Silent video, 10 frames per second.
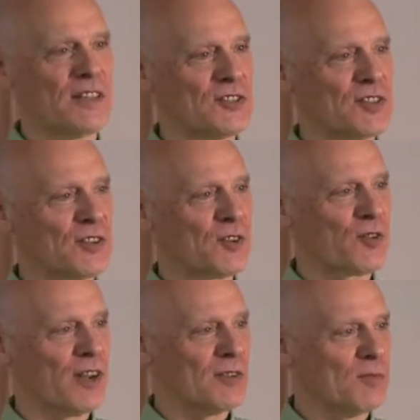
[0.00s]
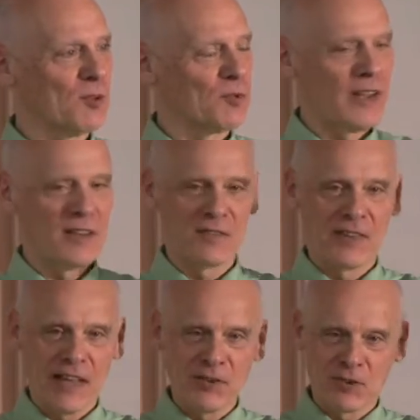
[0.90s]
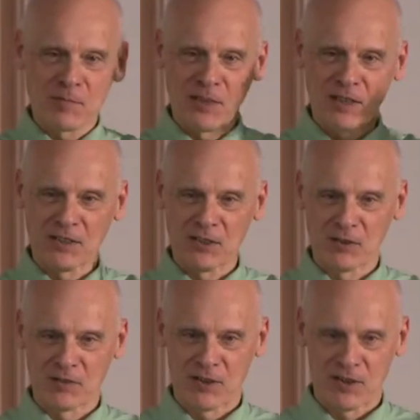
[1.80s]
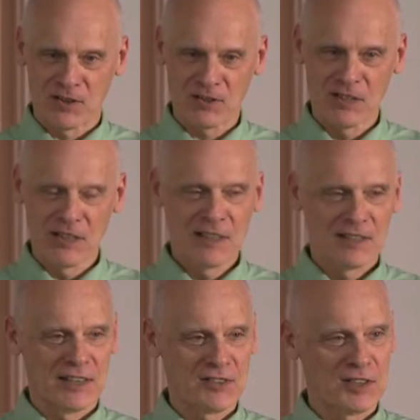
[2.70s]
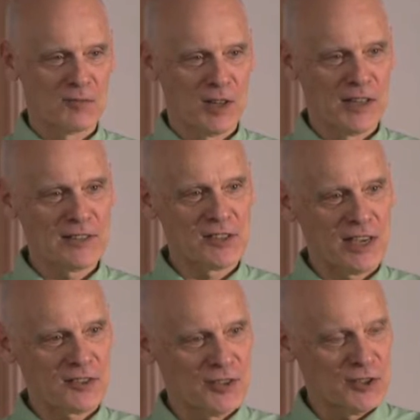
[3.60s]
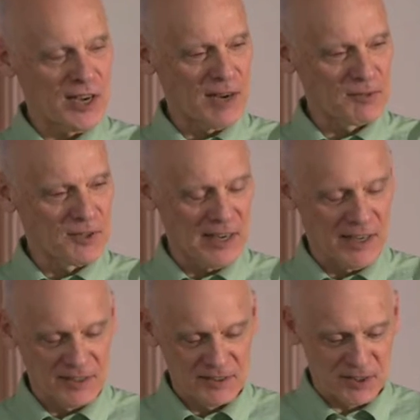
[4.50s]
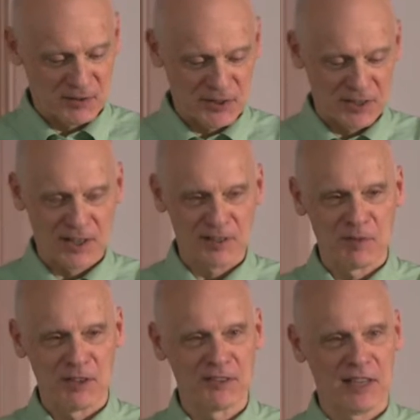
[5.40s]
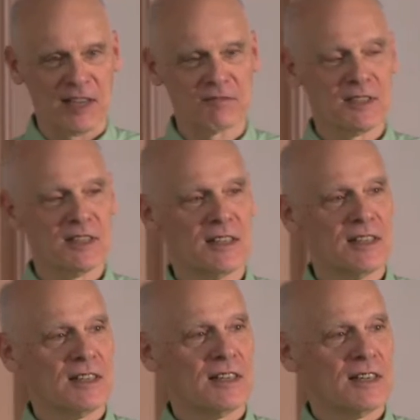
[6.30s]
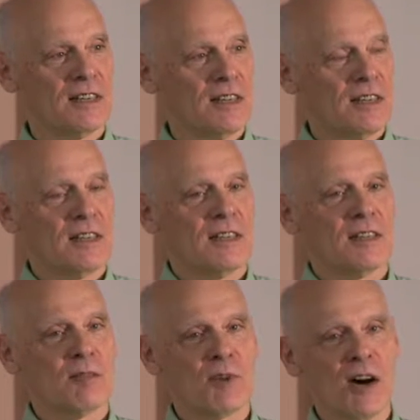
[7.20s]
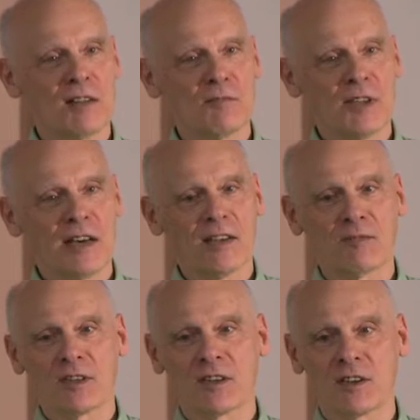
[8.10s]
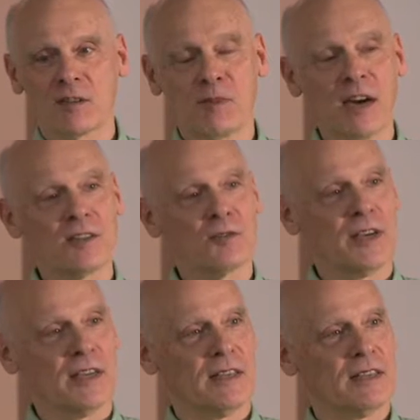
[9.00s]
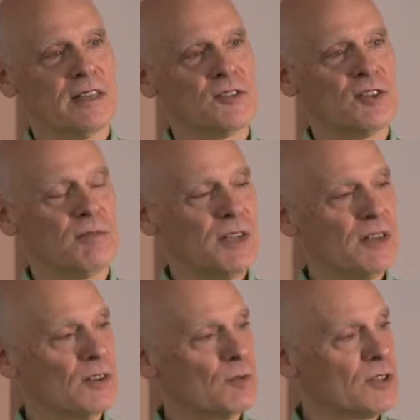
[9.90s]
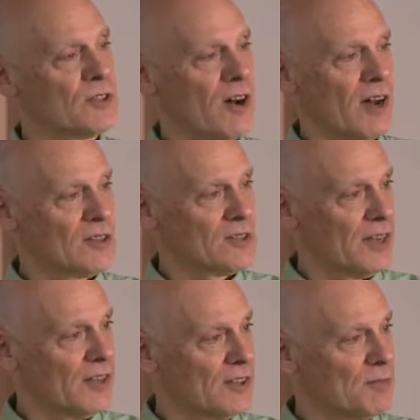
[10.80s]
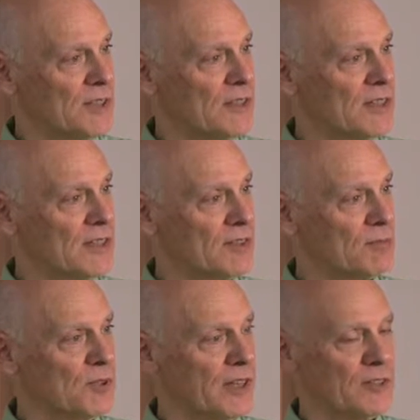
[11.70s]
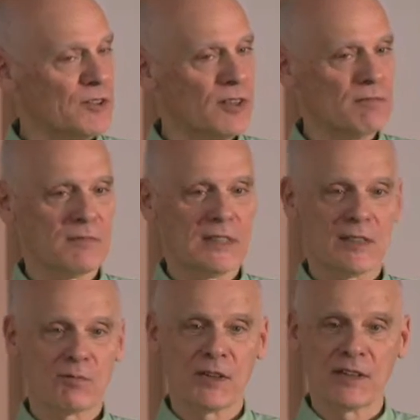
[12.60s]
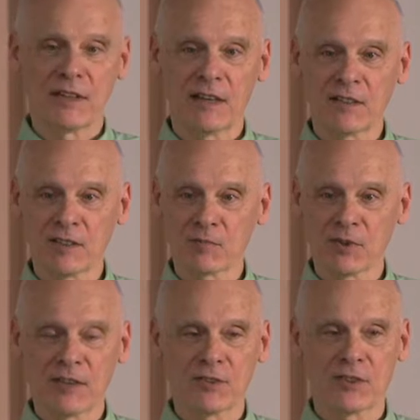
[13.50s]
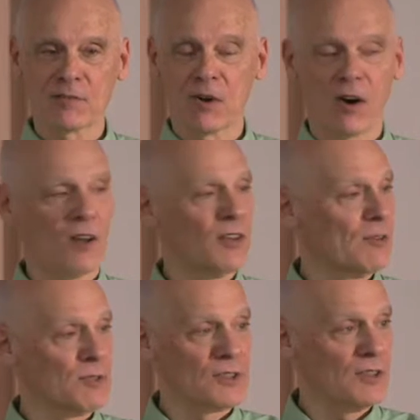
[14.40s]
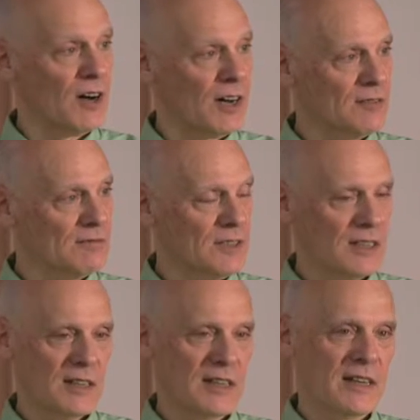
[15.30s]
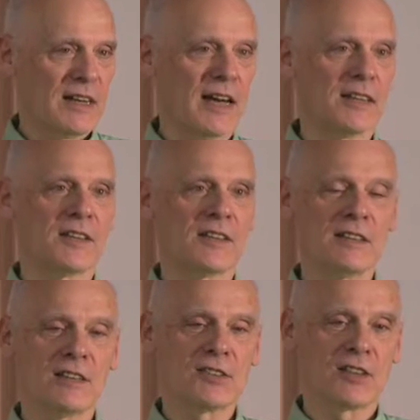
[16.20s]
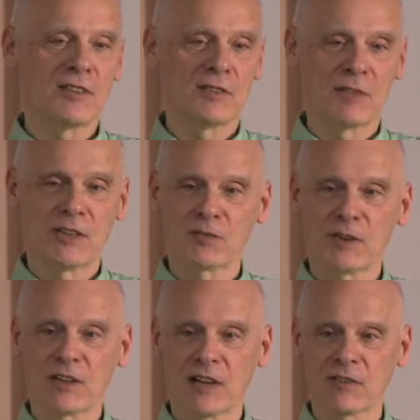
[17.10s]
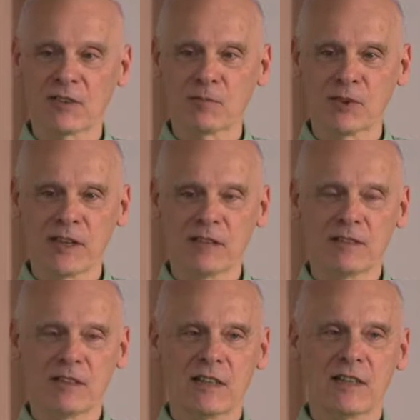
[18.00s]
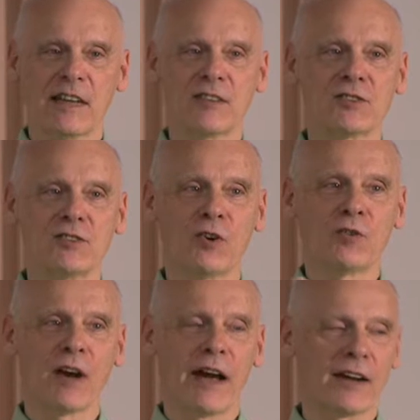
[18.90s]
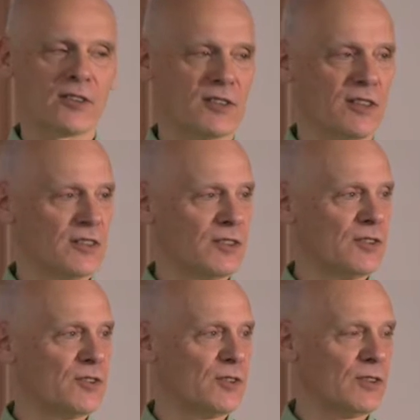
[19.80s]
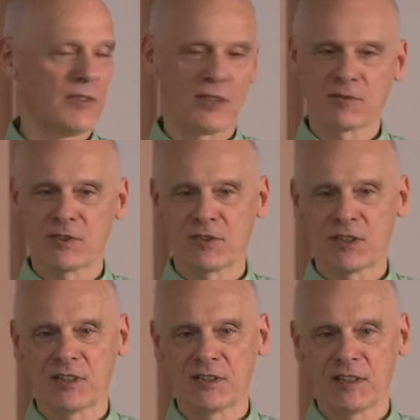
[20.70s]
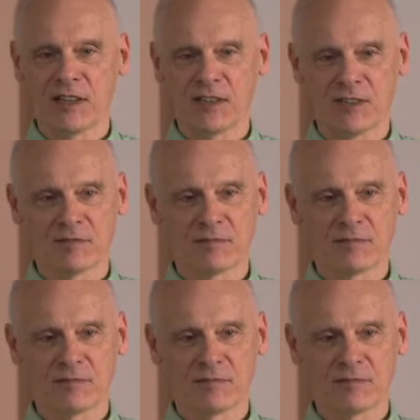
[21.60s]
this incredible rate of entropy in the universe? And I said, well, that's actually chapter 8, so we talked about that. The bottom line, by the way, his demeanor was hostile at the beginning of our plane trip. By the end of the plane trip, all that was gone. And the thing he said to me as we got off the plane, it's no accident that the two of us were sitting together.